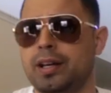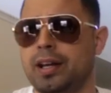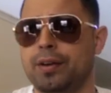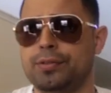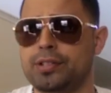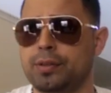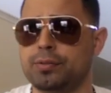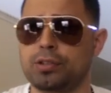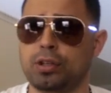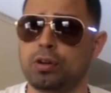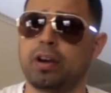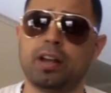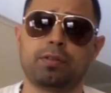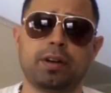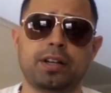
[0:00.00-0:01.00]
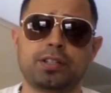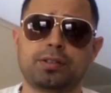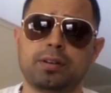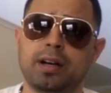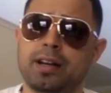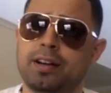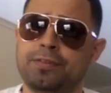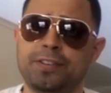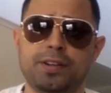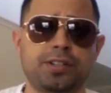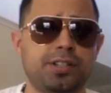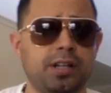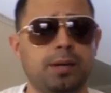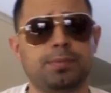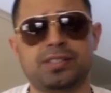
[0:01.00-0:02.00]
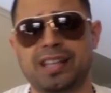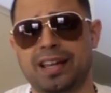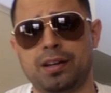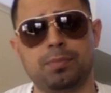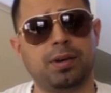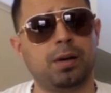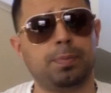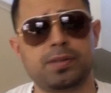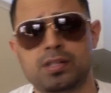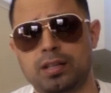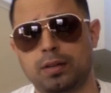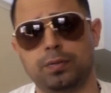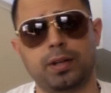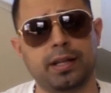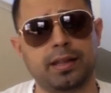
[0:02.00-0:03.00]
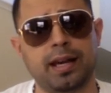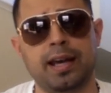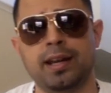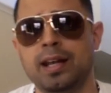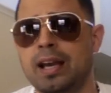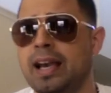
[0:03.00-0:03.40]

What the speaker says: It was a great restaurant. I finished up setting him up and stuff like that.